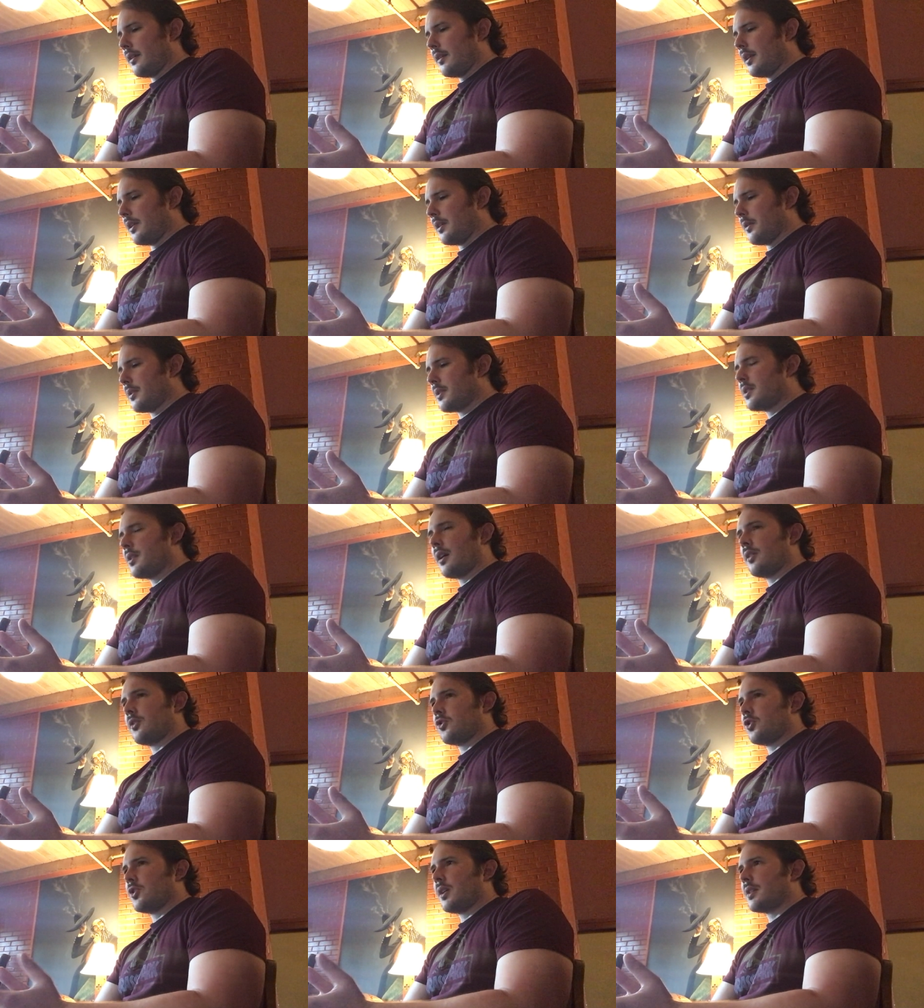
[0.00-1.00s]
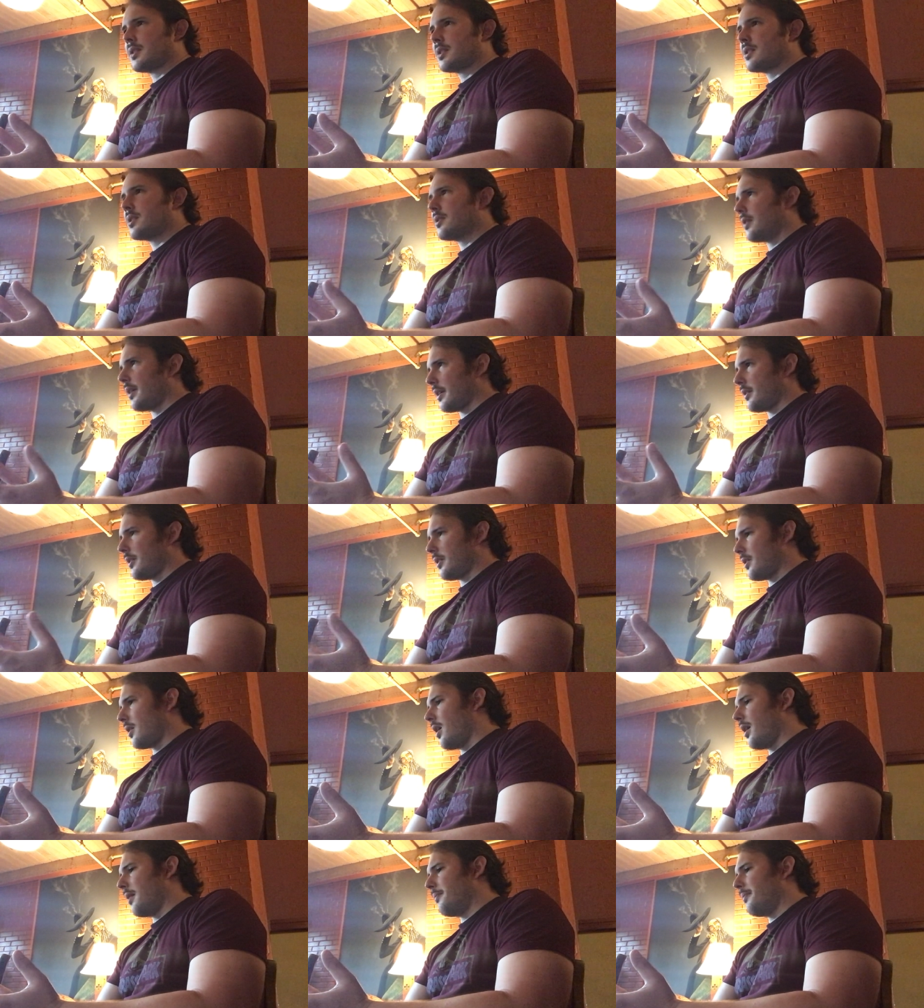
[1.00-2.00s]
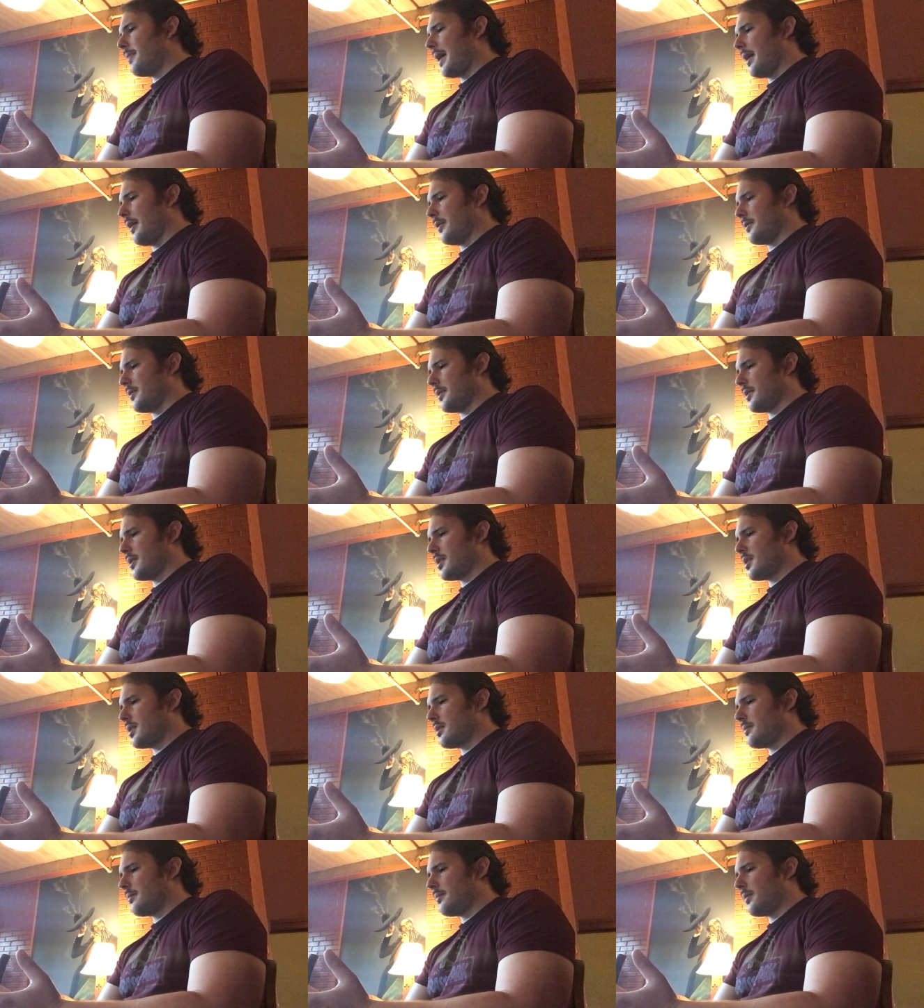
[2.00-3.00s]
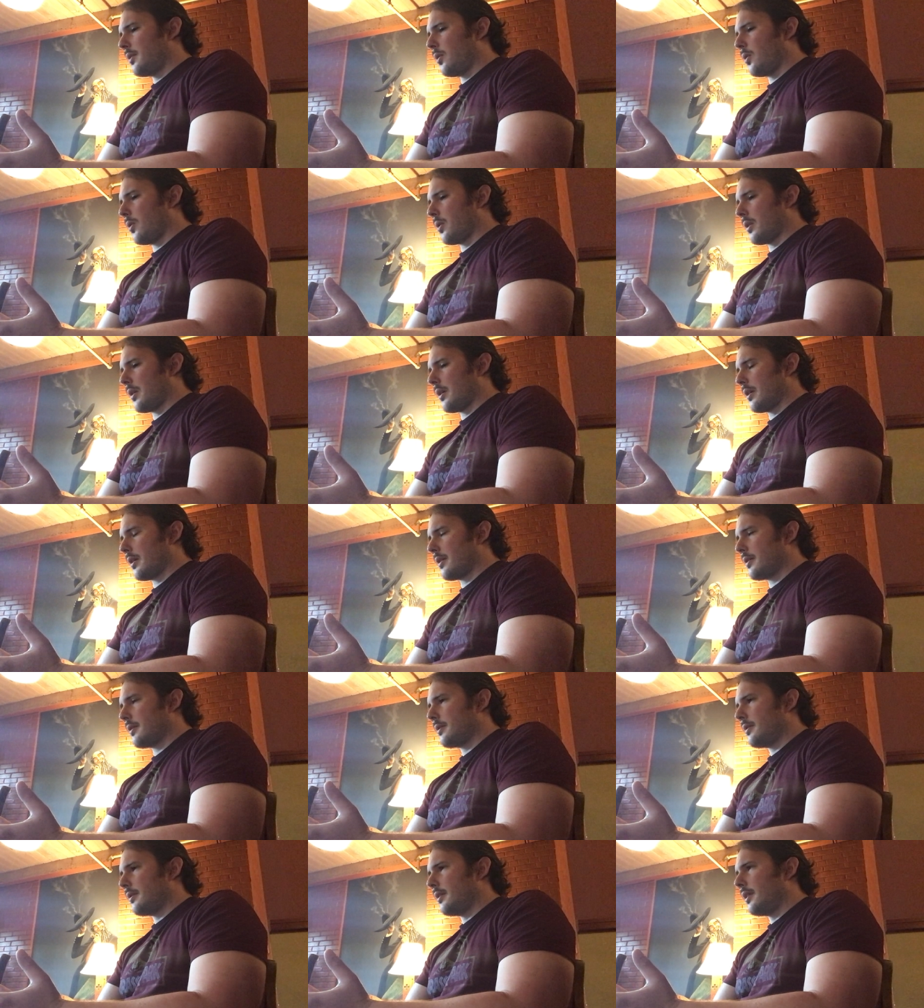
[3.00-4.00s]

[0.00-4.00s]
You know, it's not just like the compounds or,